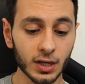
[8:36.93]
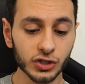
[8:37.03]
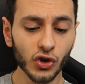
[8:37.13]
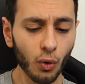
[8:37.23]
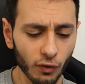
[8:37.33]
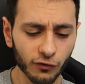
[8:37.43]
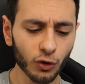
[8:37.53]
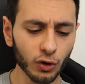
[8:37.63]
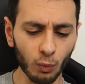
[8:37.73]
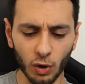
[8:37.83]
So
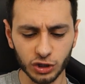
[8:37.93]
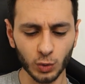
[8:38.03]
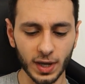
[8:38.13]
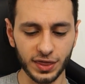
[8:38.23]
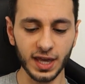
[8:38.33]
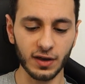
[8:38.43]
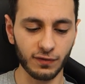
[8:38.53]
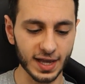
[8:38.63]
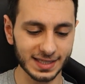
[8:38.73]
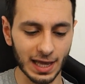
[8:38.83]
overall, what do I think of
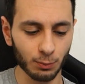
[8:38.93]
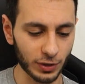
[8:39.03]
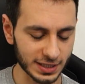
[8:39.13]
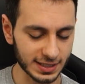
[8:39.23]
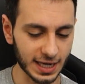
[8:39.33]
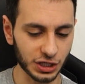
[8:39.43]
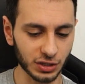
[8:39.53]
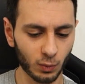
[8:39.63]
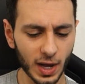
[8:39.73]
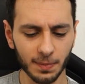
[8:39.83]
their sound
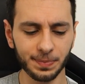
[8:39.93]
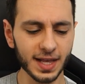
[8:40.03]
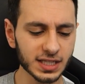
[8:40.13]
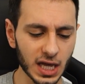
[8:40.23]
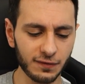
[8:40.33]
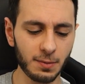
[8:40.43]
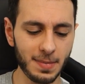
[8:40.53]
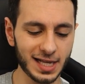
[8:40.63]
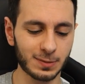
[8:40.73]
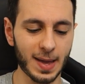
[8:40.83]
presentation? Well, it's kind of a
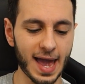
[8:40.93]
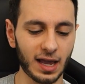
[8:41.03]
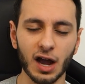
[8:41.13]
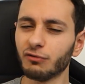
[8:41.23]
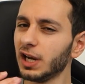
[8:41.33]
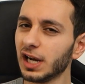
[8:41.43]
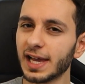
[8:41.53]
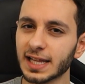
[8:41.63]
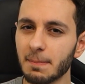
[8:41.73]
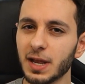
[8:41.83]
mixed bag. I really
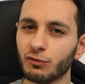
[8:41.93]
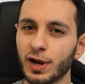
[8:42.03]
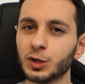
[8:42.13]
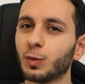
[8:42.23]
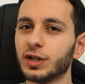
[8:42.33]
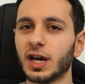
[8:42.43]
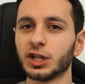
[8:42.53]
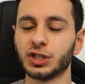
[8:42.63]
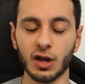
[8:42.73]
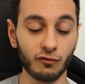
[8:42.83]
like their mid-range
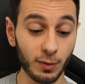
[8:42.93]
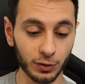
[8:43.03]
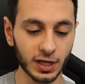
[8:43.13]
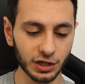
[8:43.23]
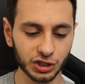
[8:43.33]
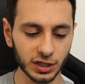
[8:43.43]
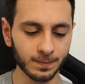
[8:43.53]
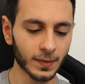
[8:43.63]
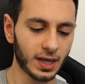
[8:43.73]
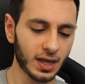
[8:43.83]
reproduction.
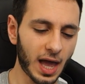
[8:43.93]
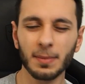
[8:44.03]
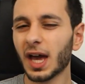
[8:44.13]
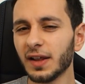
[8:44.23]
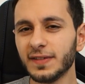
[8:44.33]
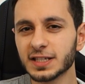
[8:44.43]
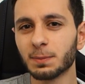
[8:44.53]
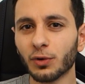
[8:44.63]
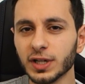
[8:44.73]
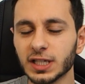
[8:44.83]
I'm kind of
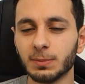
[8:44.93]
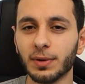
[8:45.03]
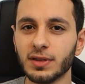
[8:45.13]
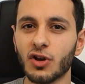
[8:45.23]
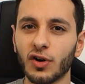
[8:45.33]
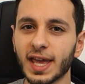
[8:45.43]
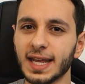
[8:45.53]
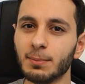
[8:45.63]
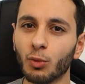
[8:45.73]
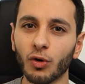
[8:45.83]
disappointed but not
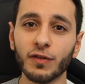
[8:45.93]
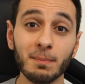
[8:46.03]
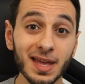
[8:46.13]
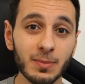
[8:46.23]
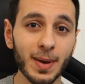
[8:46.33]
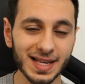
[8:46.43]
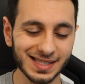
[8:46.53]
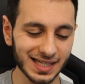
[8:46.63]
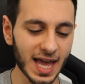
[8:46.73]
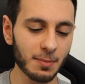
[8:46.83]
getting more of a mid-bass
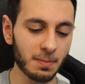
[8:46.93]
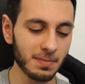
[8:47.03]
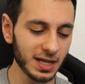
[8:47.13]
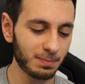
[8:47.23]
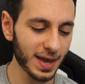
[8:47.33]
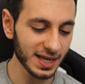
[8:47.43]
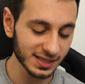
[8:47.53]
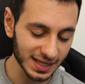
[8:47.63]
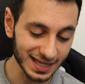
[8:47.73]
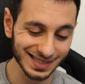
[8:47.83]
slam, a
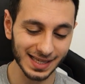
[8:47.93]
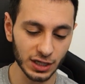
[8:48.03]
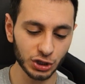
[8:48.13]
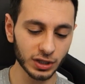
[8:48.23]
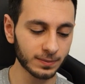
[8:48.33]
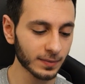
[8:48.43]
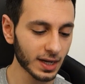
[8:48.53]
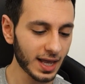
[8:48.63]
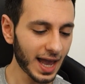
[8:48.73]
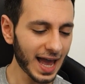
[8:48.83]
mid-bass extension,
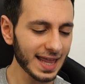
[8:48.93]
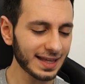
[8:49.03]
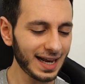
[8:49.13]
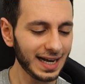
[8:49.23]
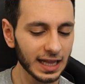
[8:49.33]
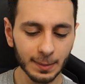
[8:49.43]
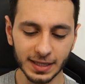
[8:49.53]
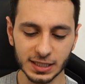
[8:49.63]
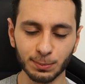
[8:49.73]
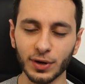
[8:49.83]
and a little bit
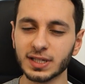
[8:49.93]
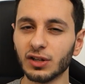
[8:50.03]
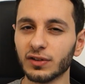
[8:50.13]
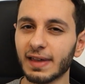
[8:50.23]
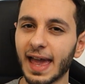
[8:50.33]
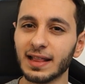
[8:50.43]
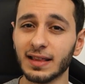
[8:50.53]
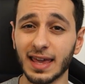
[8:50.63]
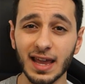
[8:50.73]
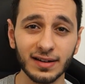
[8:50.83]
disappointed not to
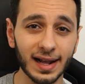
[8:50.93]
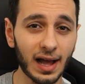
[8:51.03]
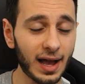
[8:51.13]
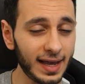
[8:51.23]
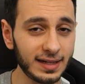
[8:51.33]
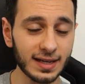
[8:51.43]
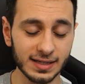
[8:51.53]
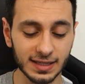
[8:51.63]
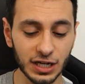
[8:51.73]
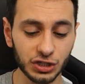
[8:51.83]
hear that high-end
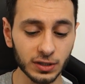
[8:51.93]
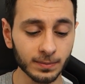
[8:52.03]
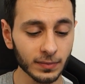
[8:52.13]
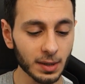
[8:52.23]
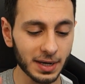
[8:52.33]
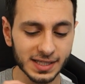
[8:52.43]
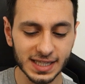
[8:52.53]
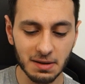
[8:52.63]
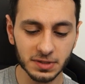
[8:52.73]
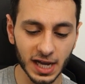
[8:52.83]
extension, but at the
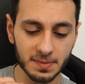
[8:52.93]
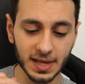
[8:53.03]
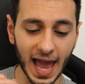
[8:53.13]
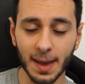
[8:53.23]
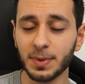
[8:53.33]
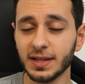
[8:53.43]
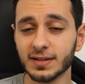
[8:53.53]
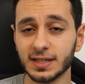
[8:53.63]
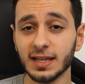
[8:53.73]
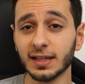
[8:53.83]
same time, happy
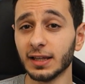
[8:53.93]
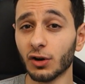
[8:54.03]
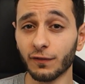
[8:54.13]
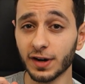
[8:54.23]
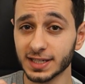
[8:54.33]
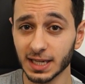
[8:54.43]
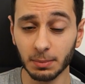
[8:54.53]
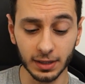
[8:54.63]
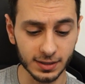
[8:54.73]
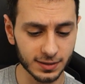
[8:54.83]
to see that they're not very
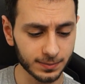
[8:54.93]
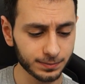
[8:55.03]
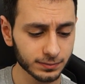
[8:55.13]
sibilant.